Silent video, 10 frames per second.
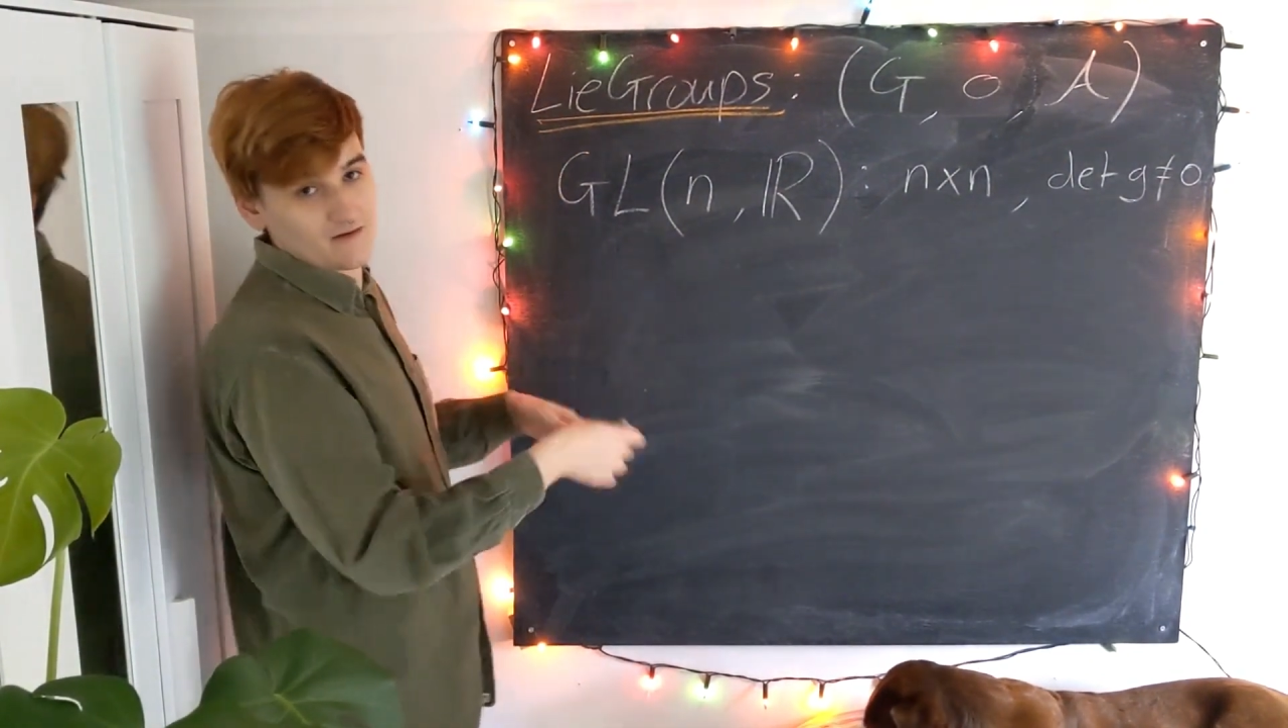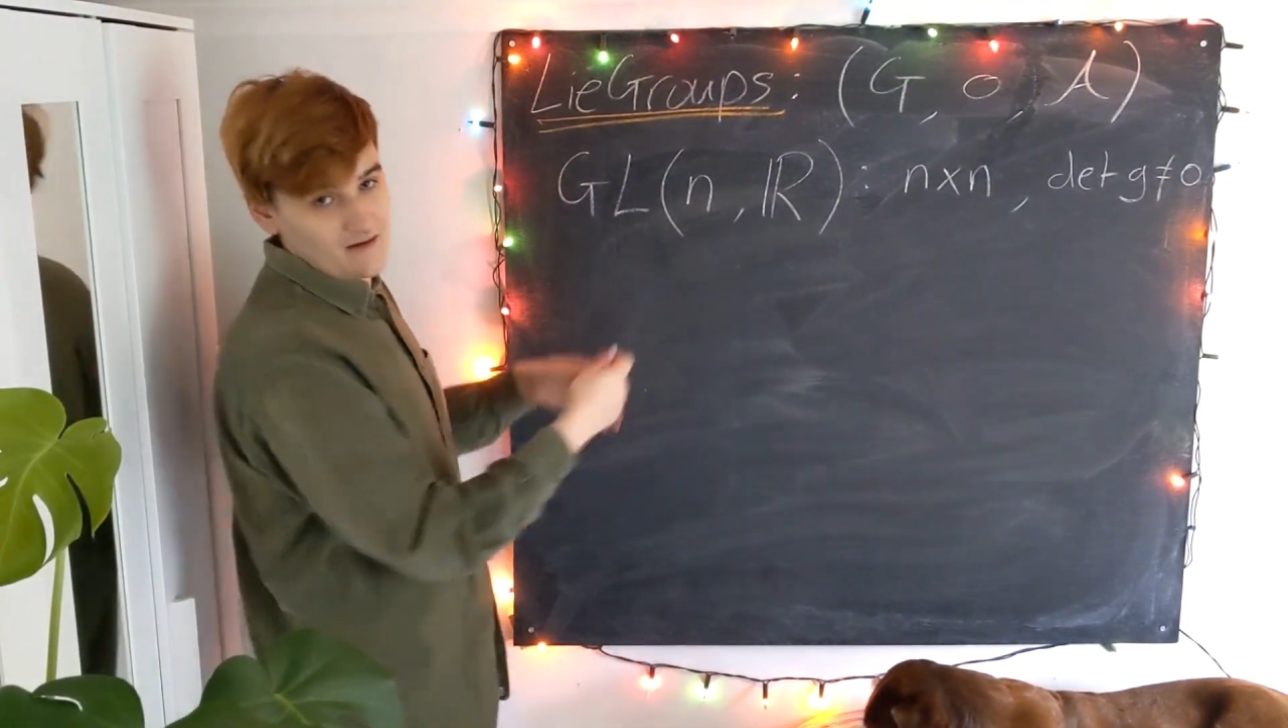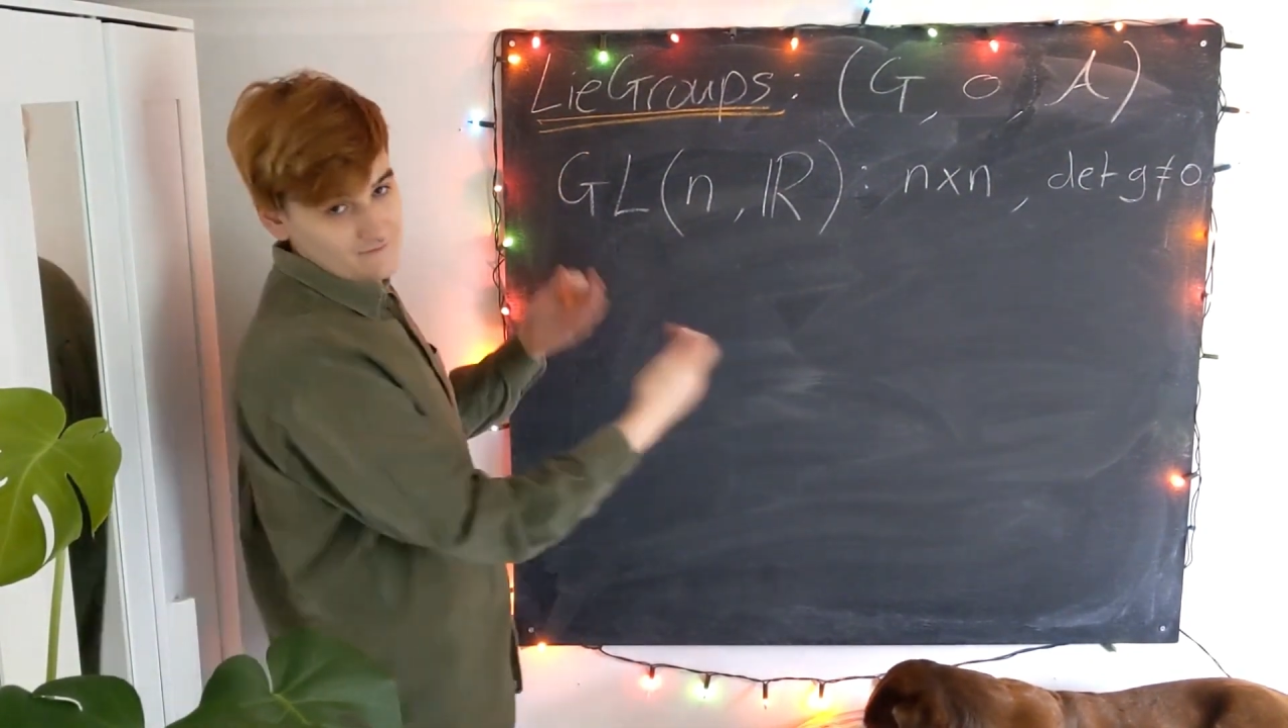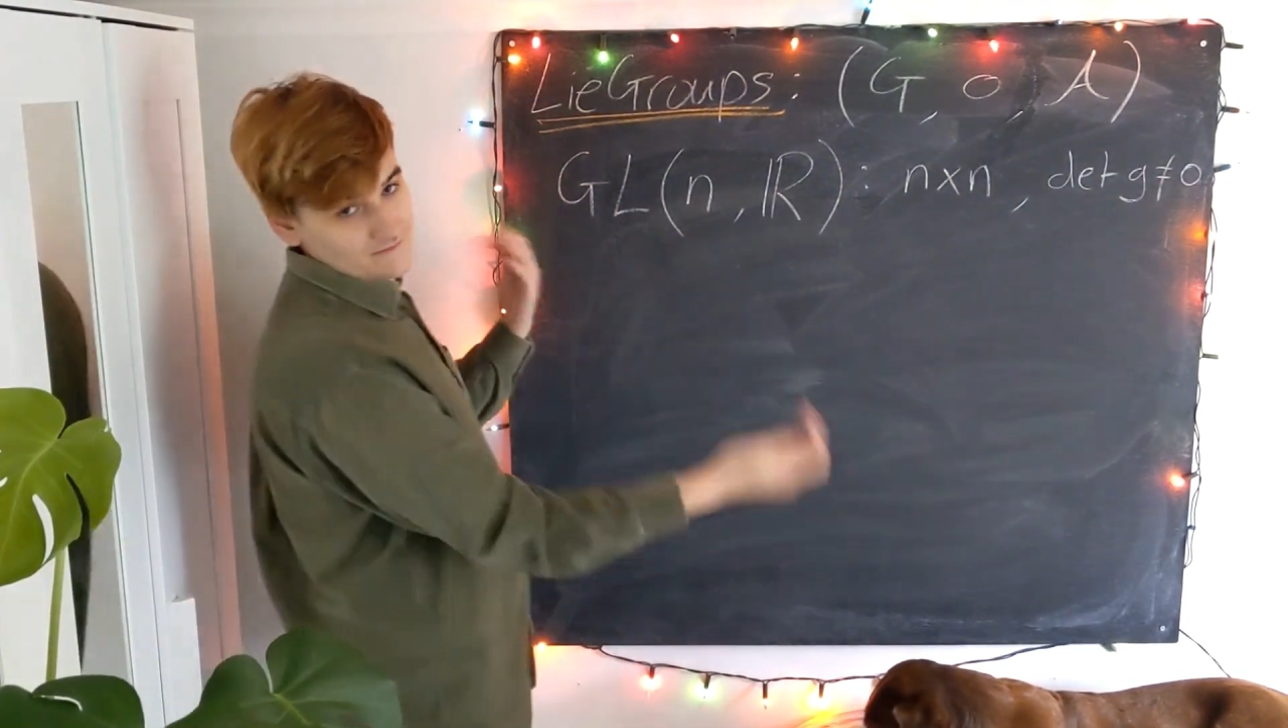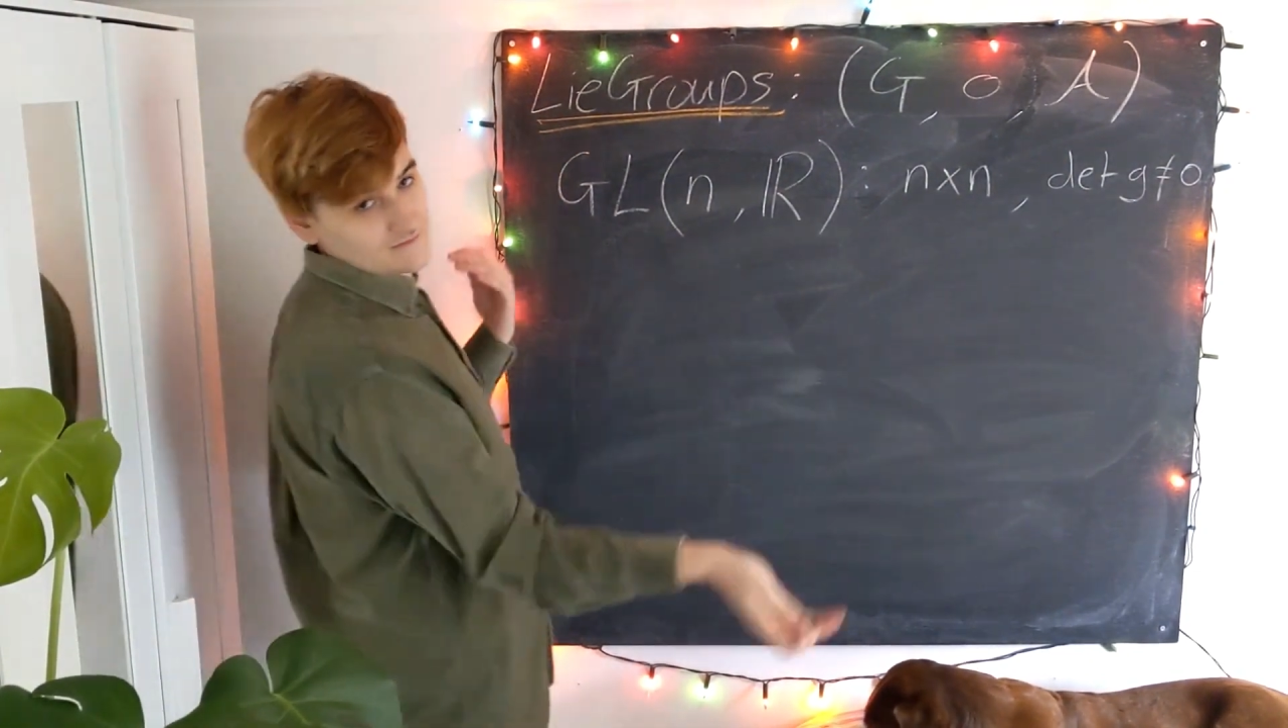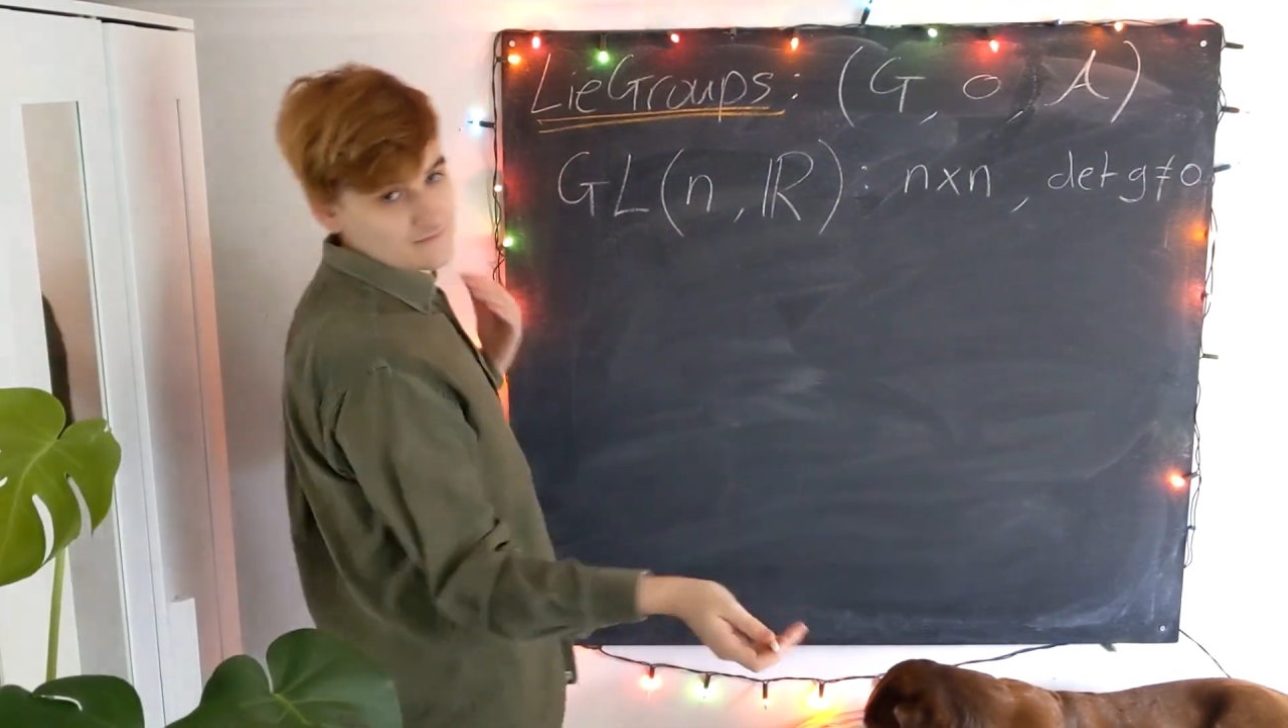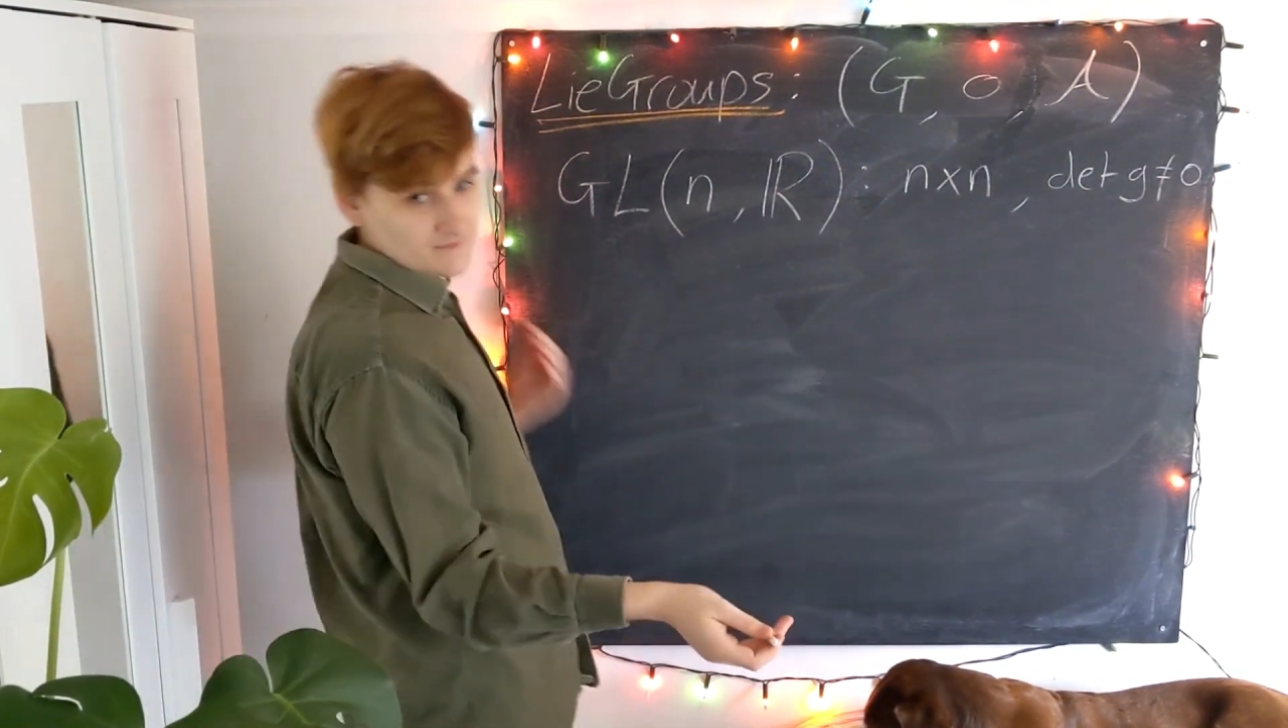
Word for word: I haven't